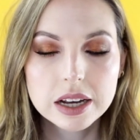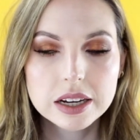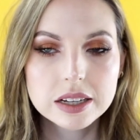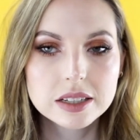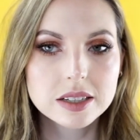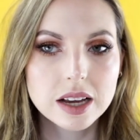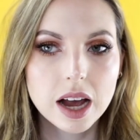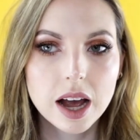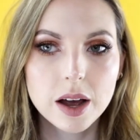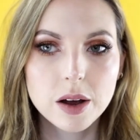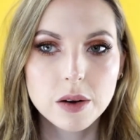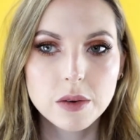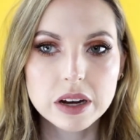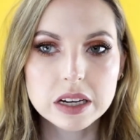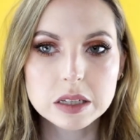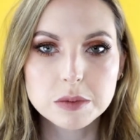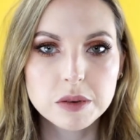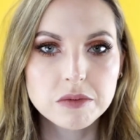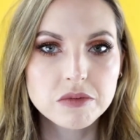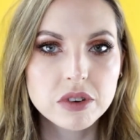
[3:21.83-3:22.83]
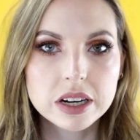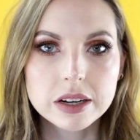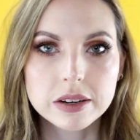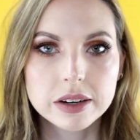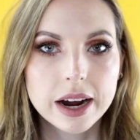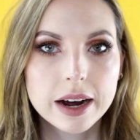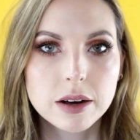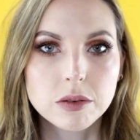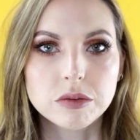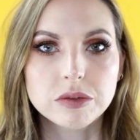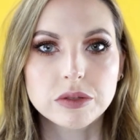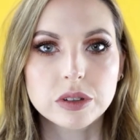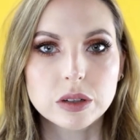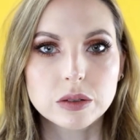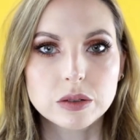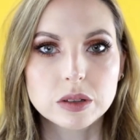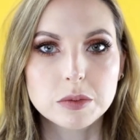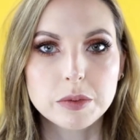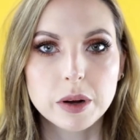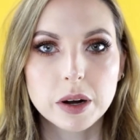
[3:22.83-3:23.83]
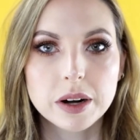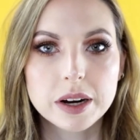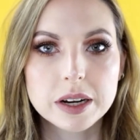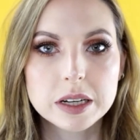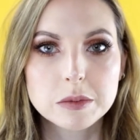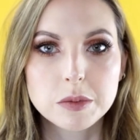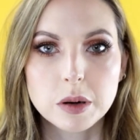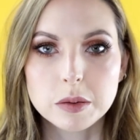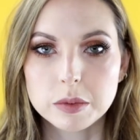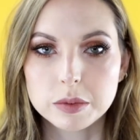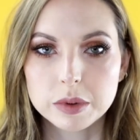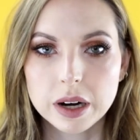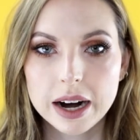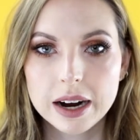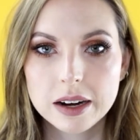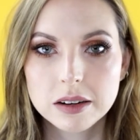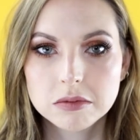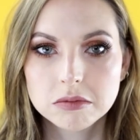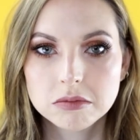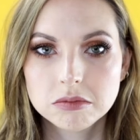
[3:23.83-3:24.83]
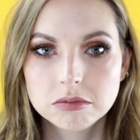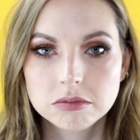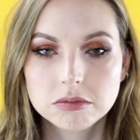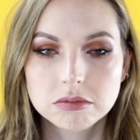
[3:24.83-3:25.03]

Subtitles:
So it's been really unhelpful, to be honest, Bobbi Brown.